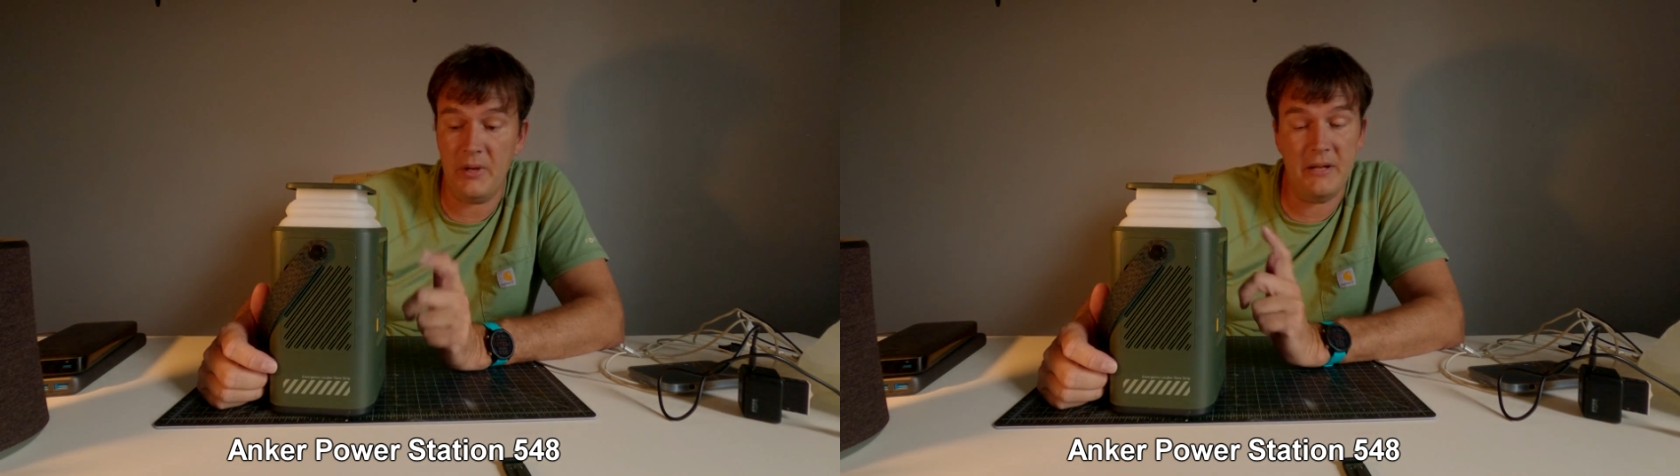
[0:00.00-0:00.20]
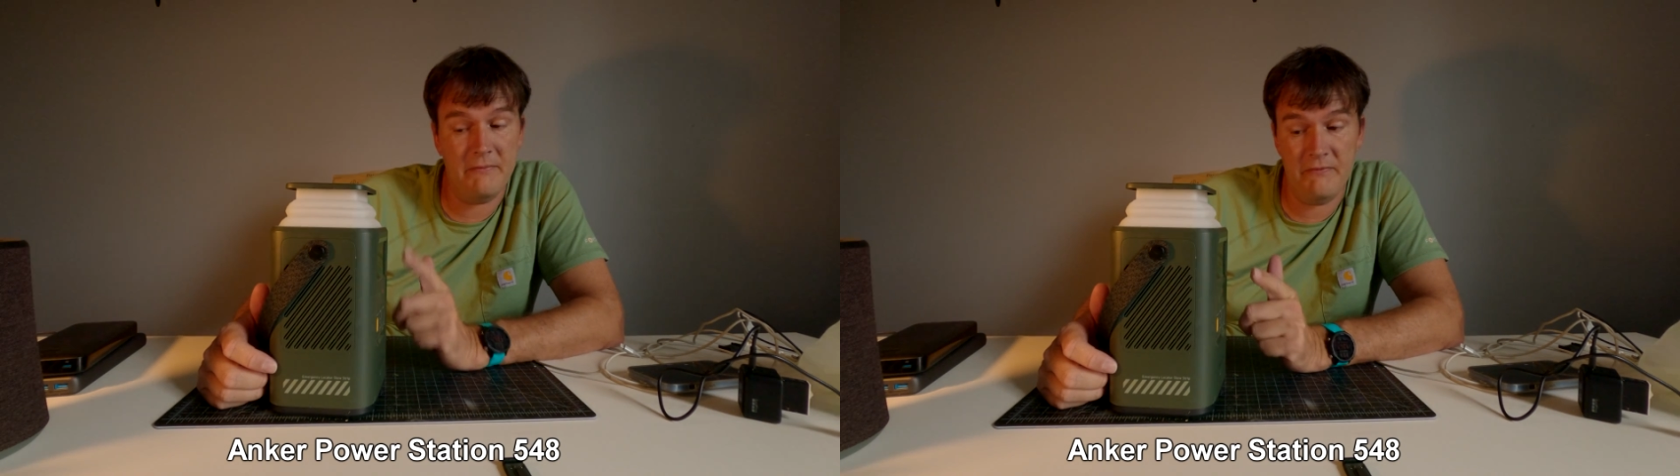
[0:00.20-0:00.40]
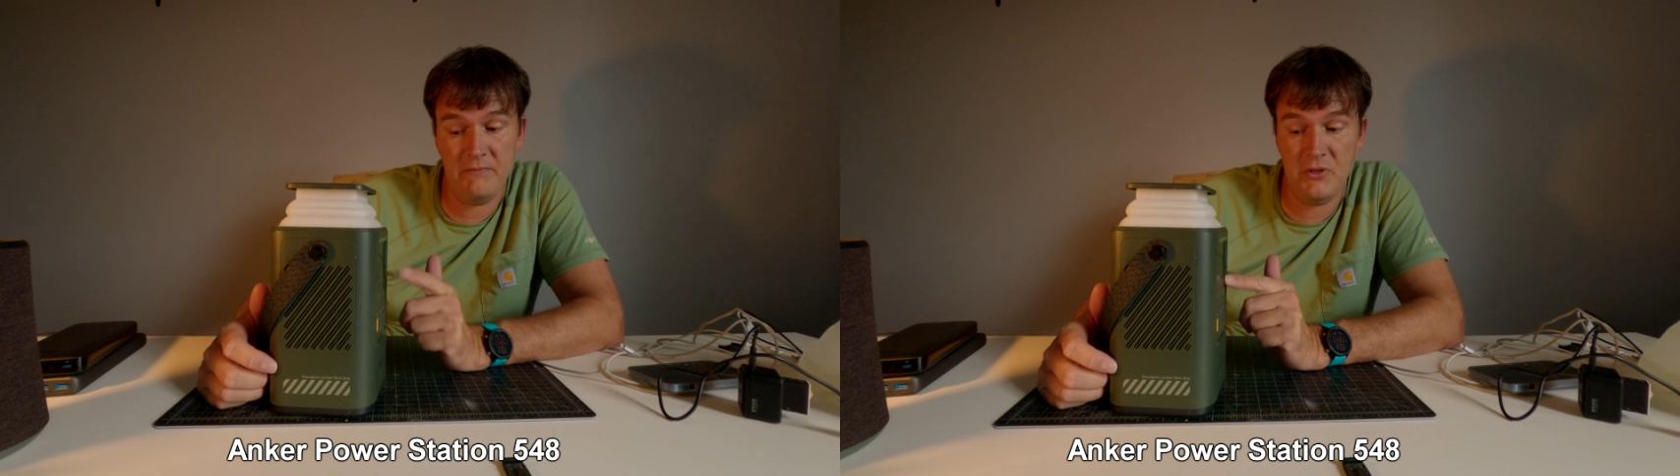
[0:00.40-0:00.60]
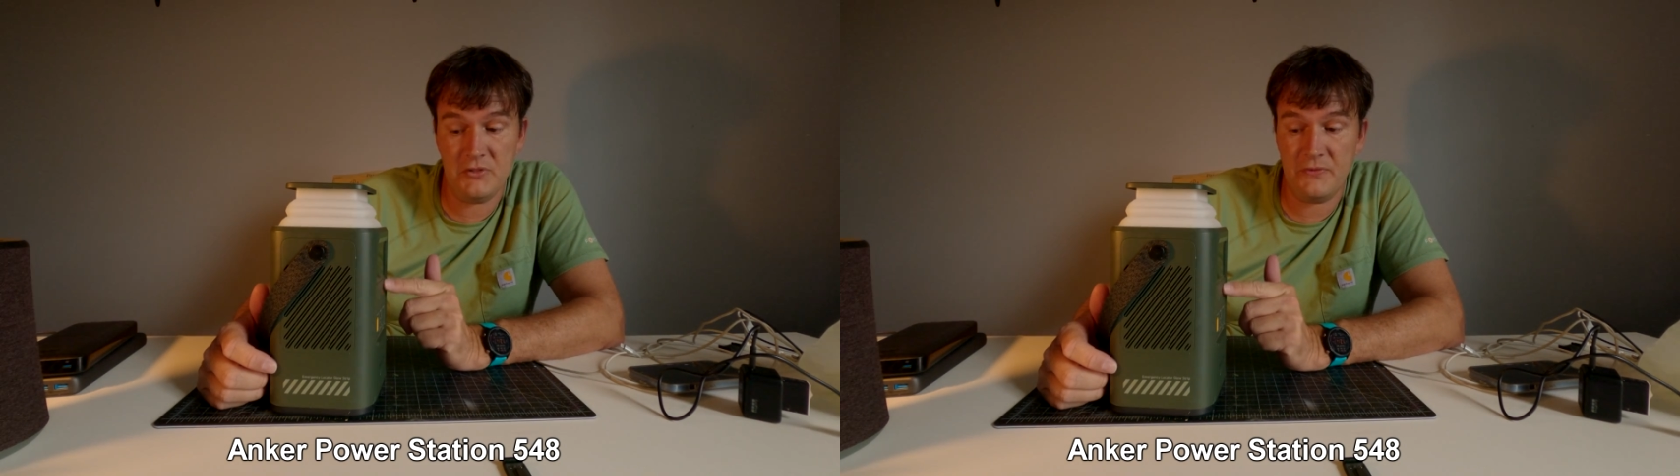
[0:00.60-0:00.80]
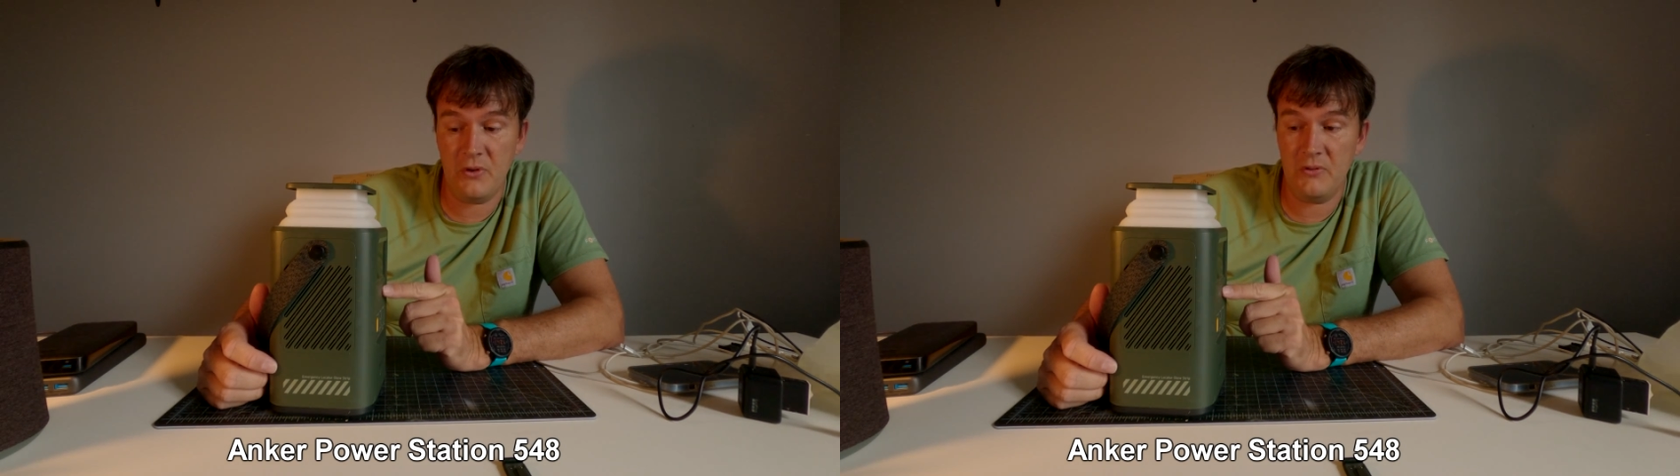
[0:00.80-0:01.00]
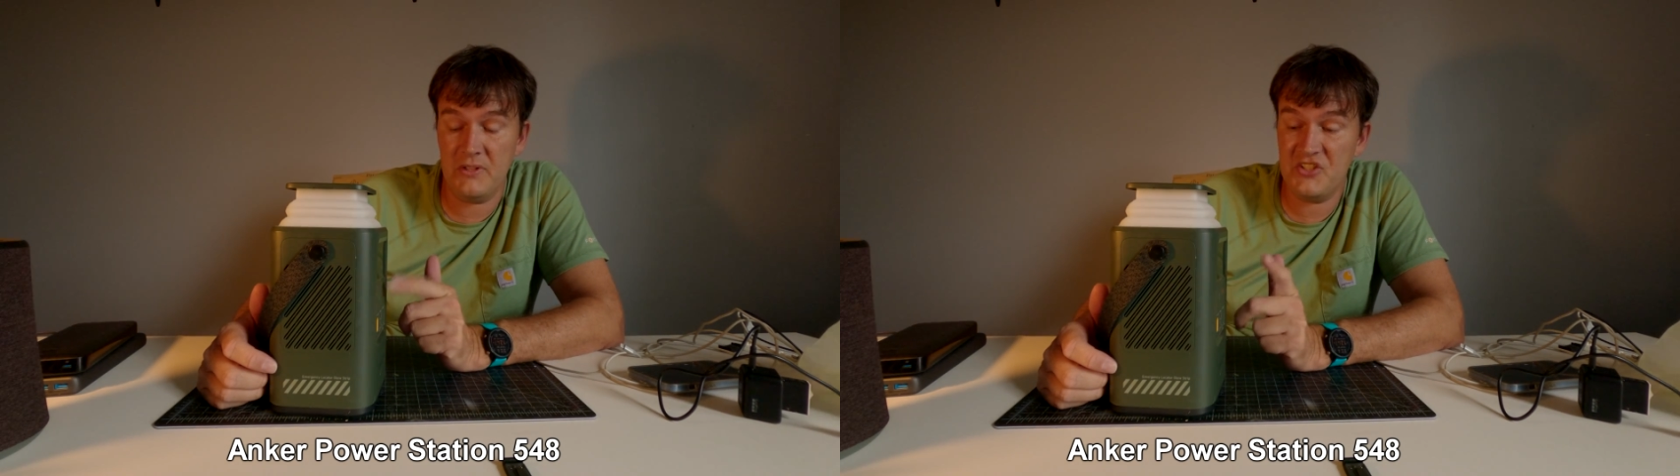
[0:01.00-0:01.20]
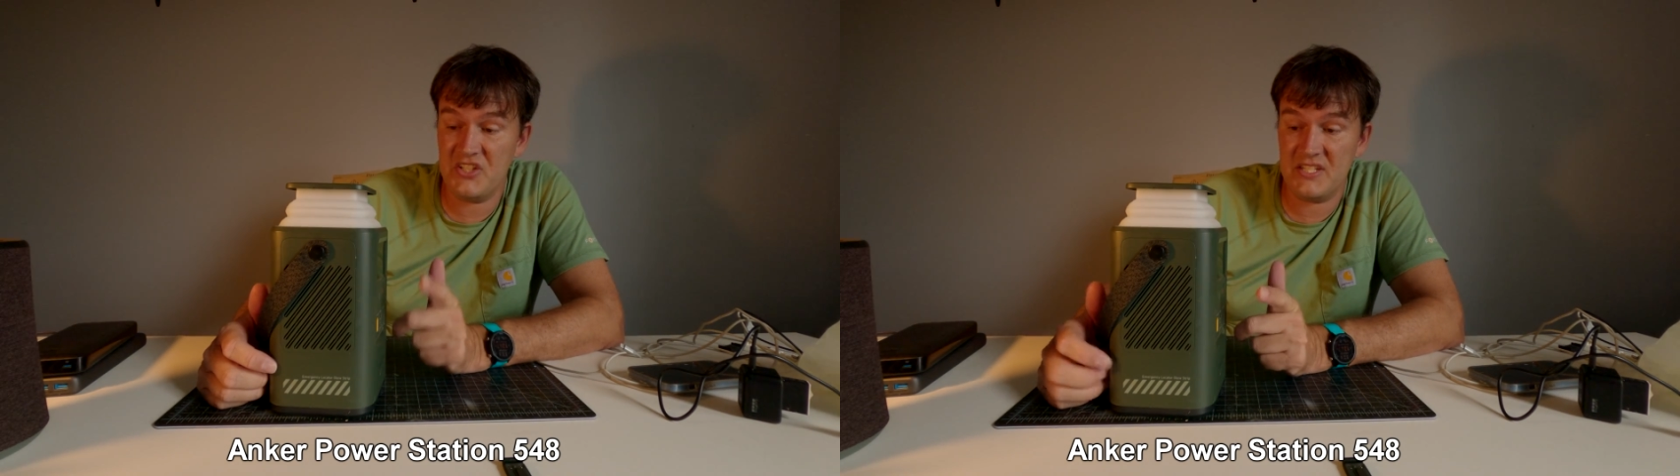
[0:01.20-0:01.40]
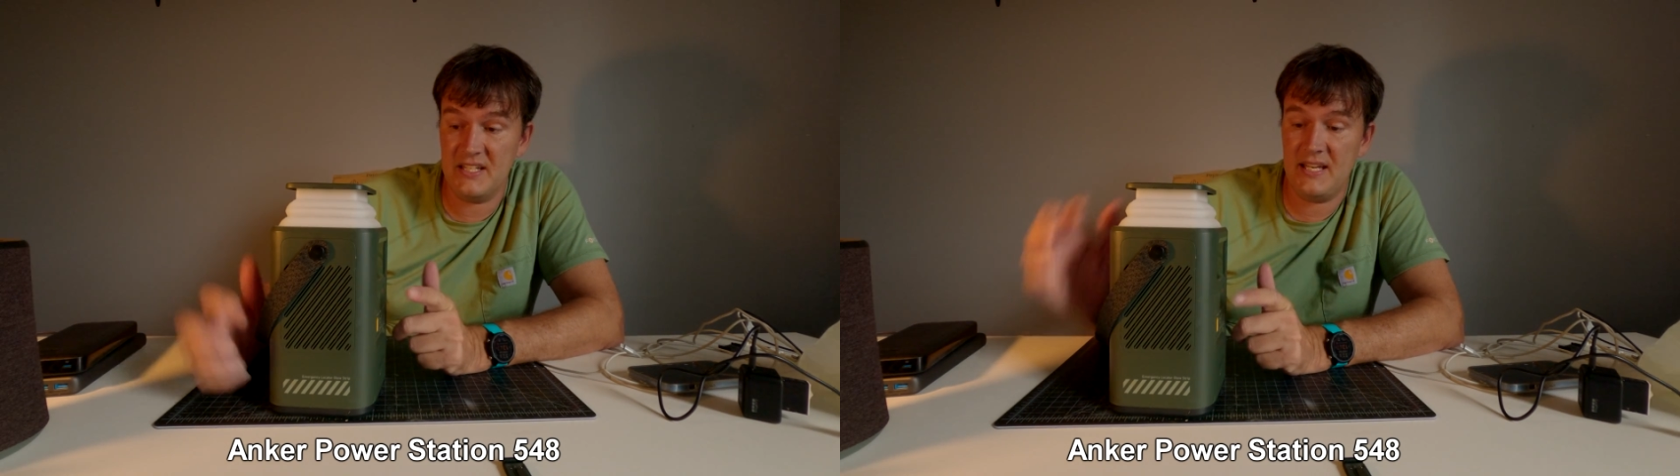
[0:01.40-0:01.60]
but useful
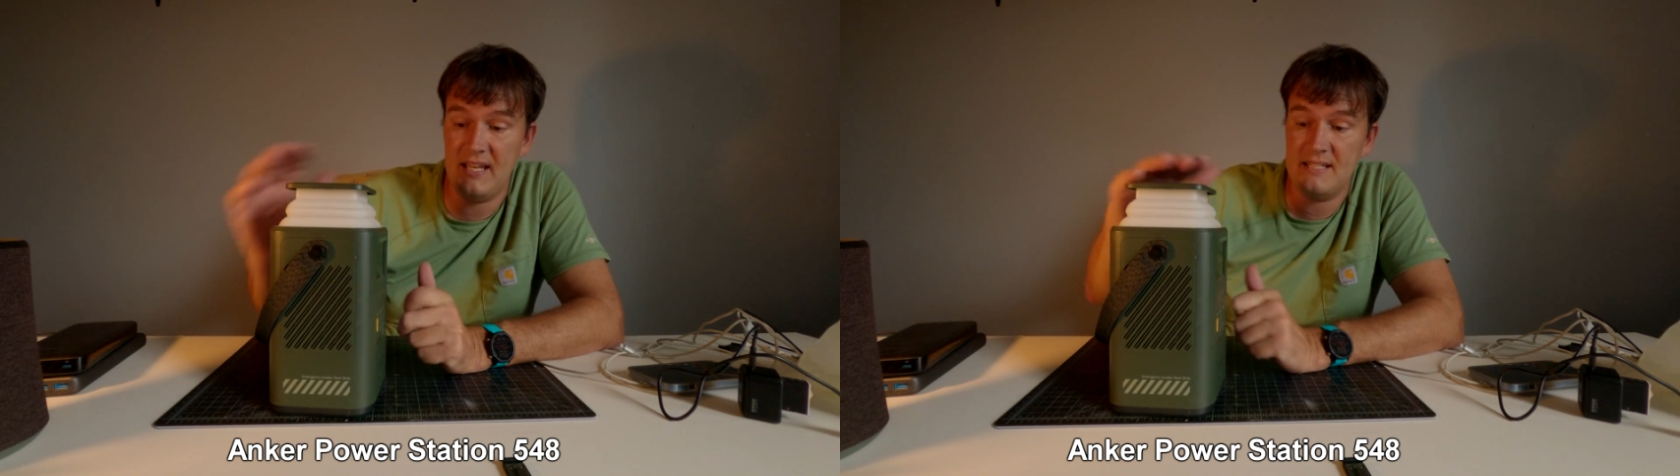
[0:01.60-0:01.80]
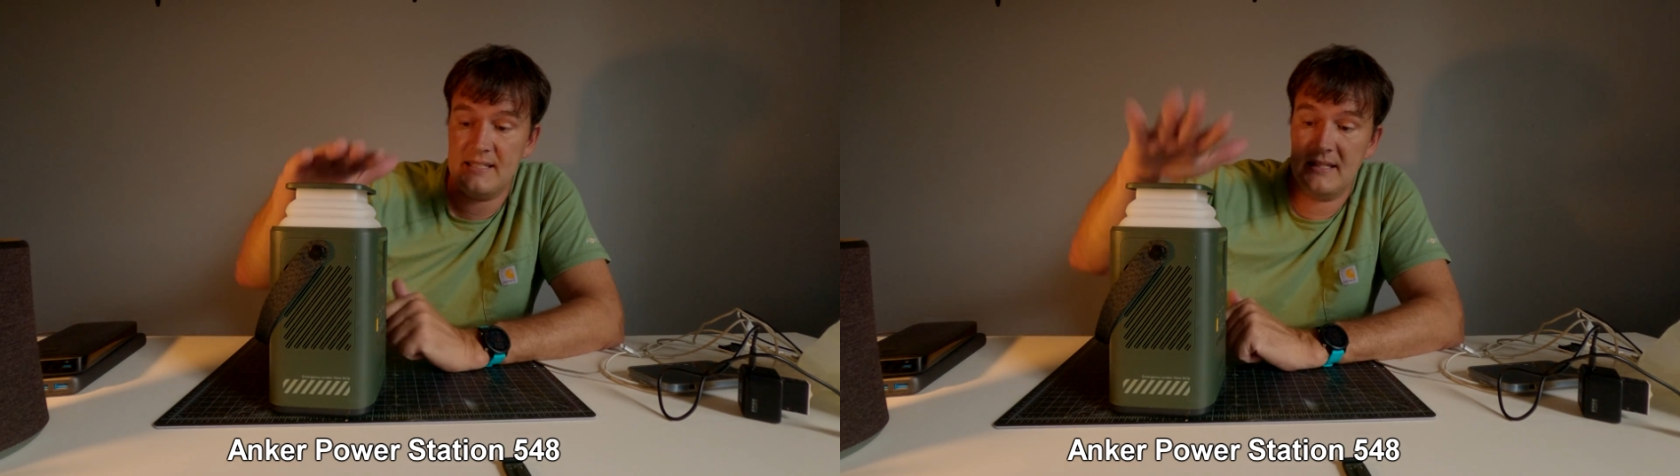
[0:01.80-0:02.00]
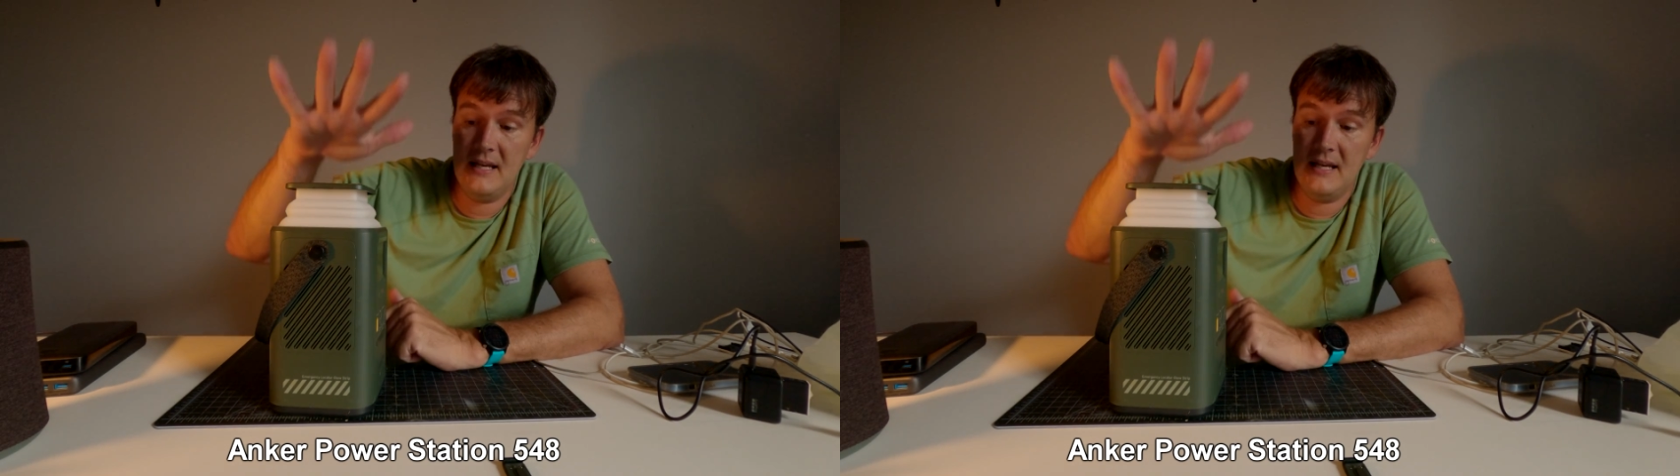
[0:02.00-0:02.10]
just in case.